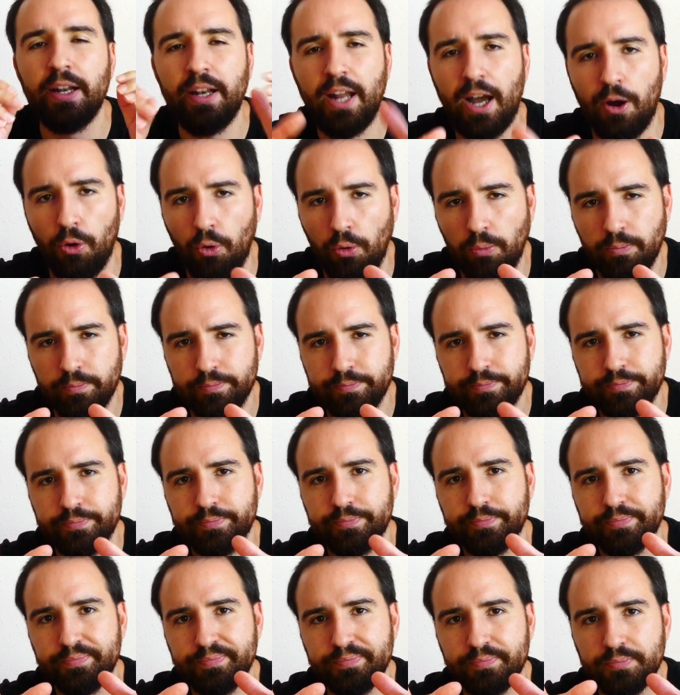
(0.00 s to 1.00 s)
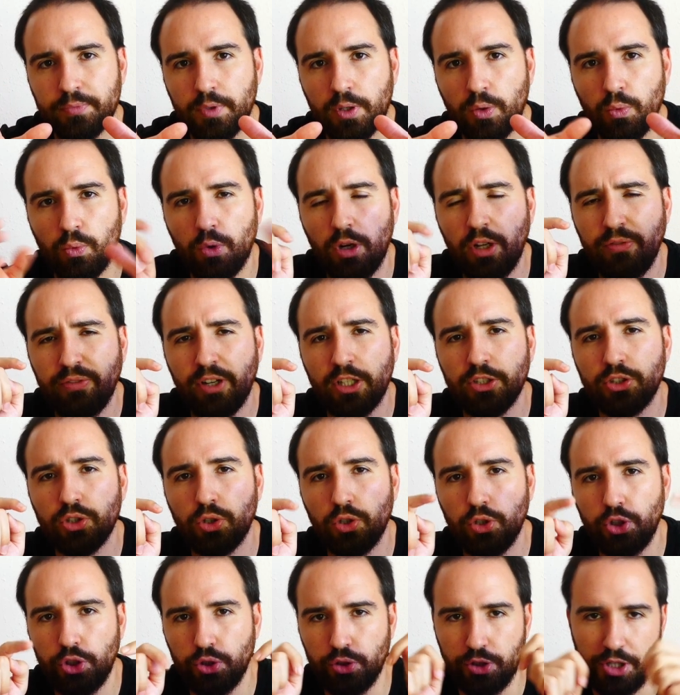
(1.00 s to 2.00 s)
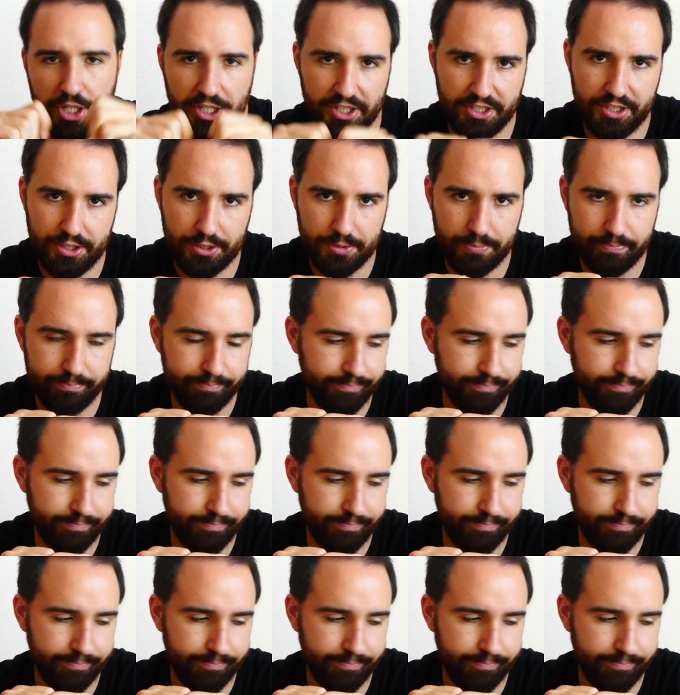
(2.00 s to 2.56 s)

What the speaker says: Now, what if I told you this?